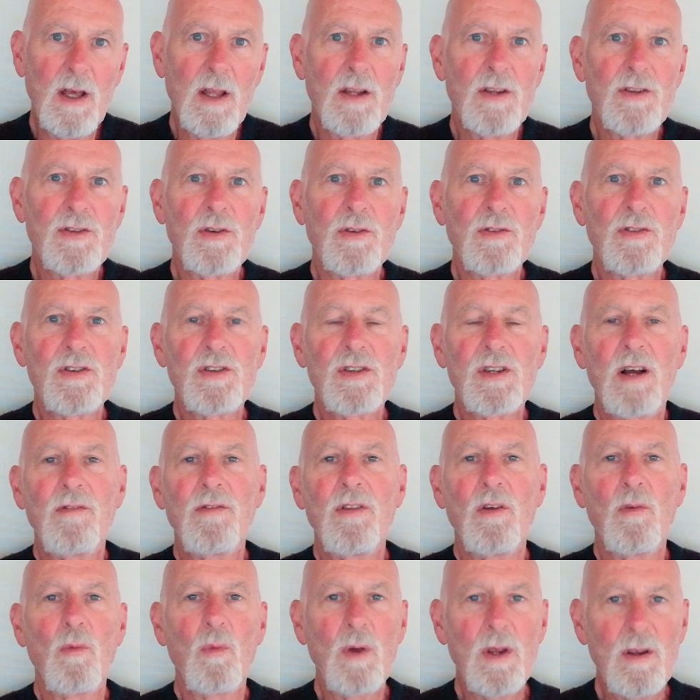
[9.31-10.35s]
the sorts of
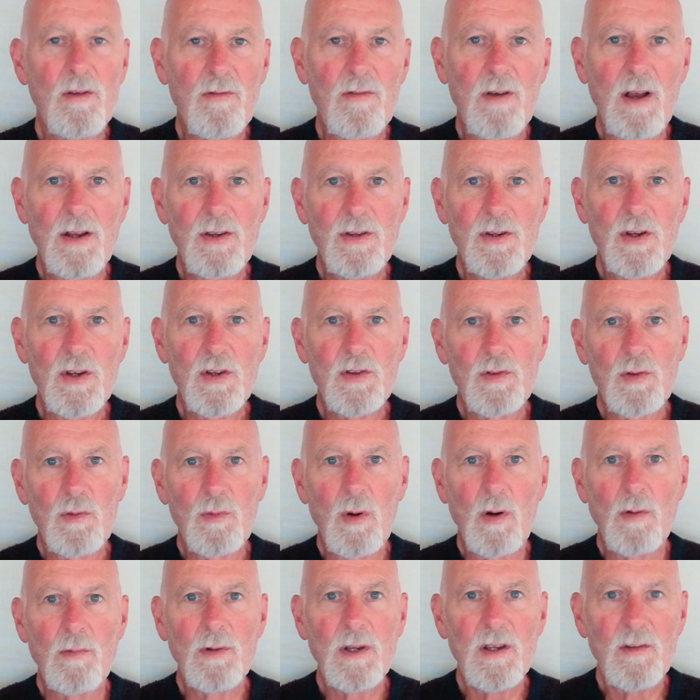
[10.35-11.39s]
stuff that we found useful
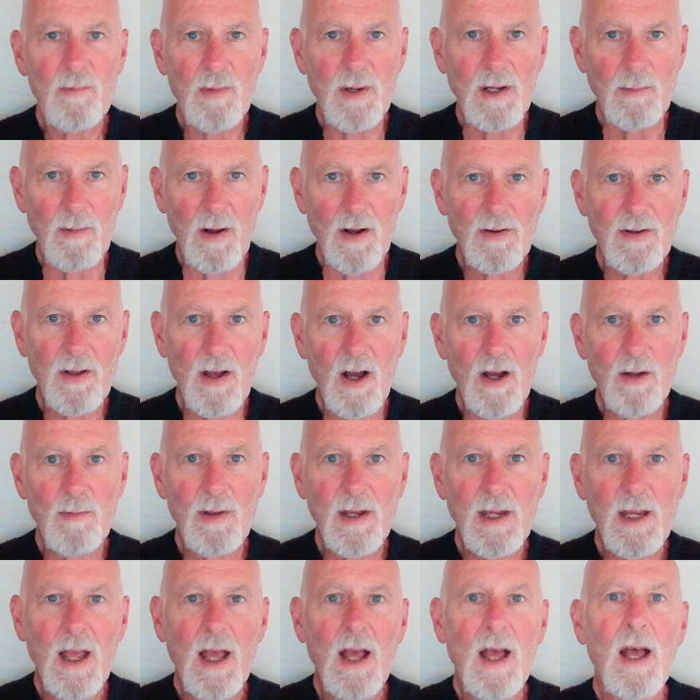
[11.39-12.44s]
while we've been
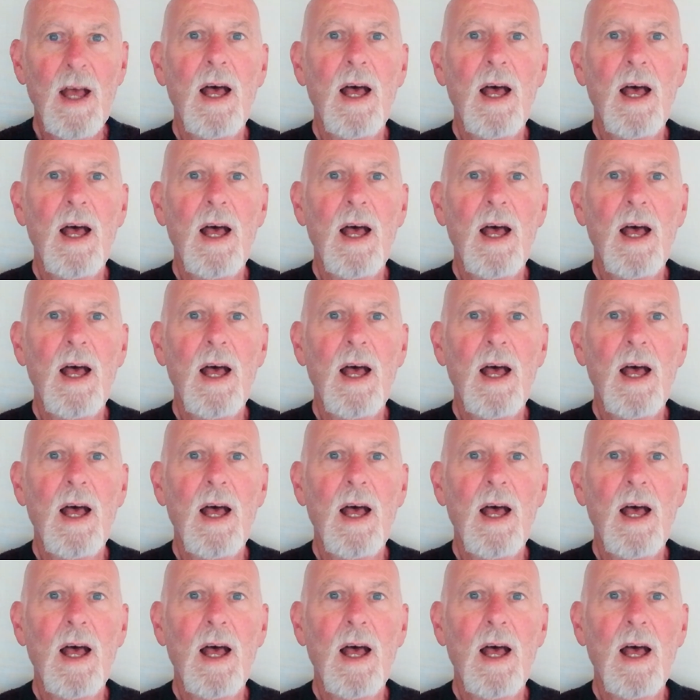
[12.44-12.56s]
motorhoming,